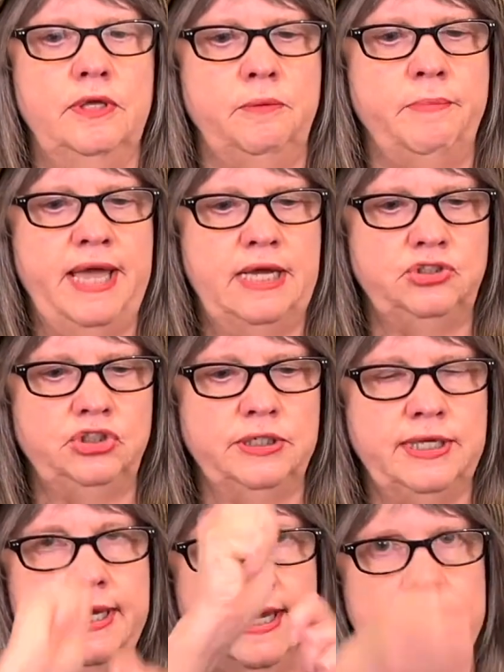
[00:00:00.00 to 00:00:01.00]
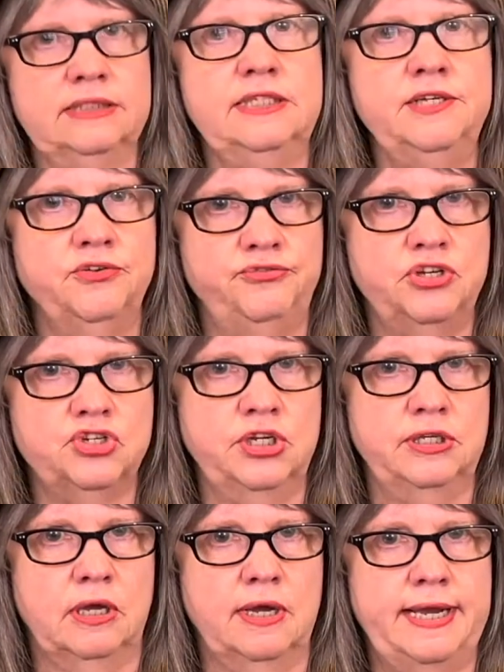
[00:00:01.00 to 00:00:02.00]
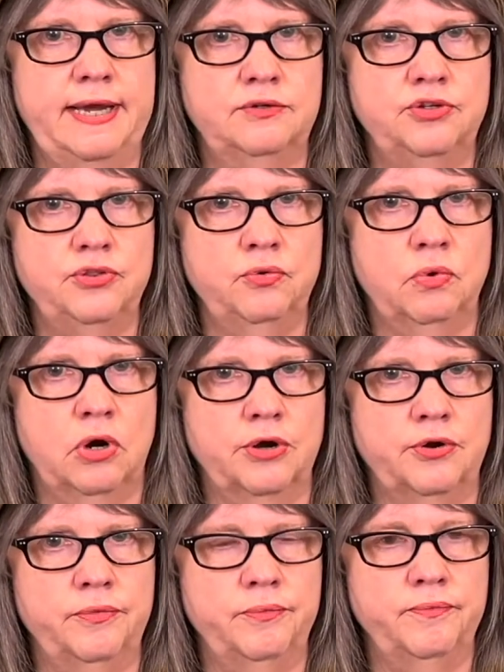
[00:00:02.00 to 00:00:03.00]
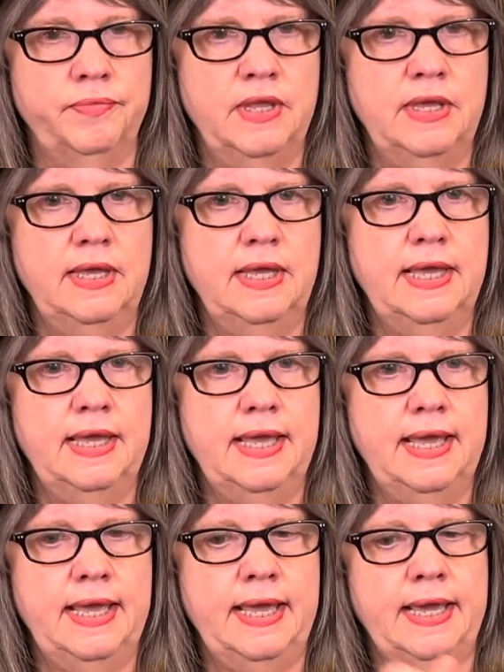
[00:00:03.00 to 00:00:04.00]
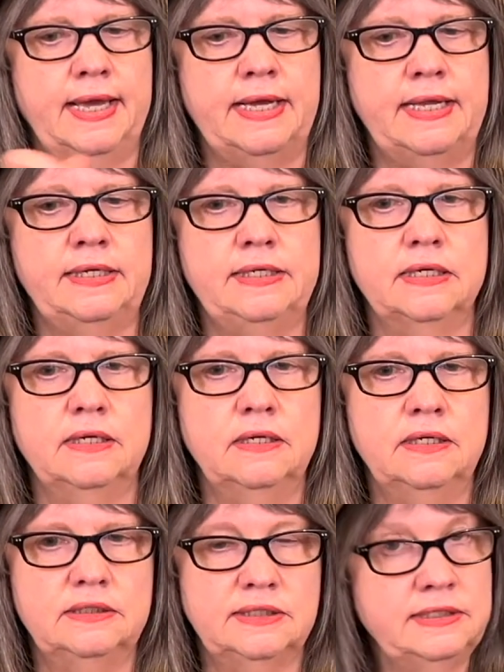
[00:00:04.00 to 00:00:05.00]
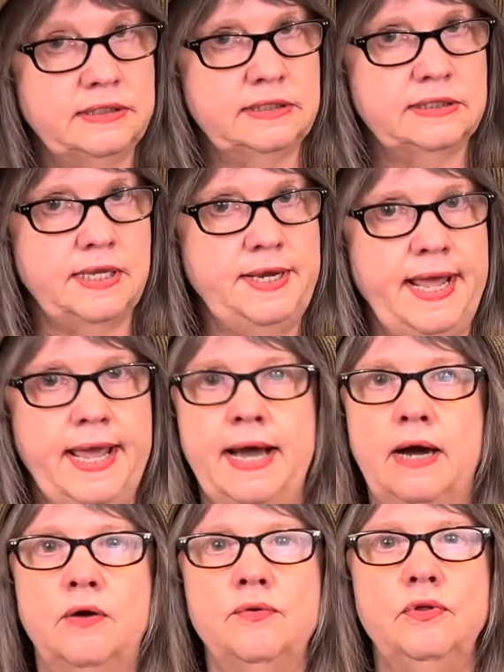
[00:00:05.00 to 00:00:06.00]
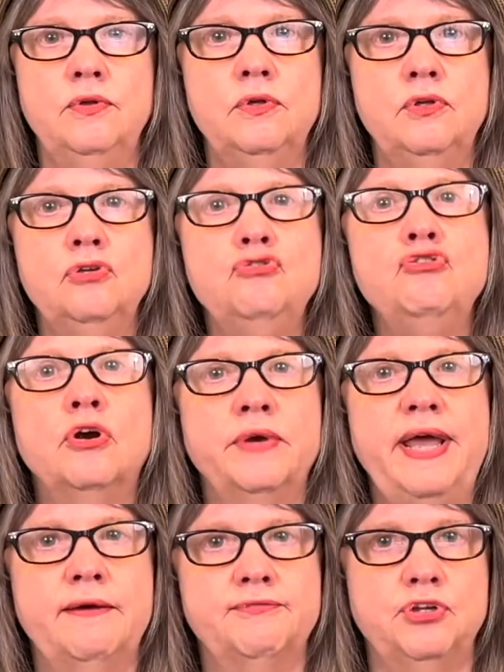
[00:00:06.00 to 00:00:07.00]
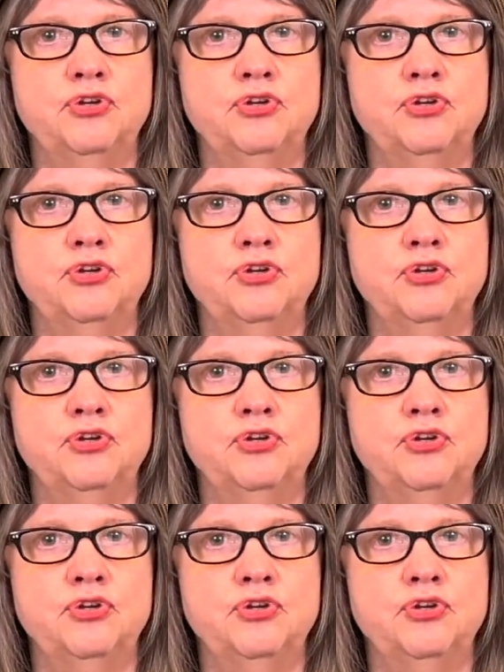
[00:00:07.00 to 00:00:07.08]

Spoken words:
Imagine casting a fishing line out into the water. And since it's a noun, you don't have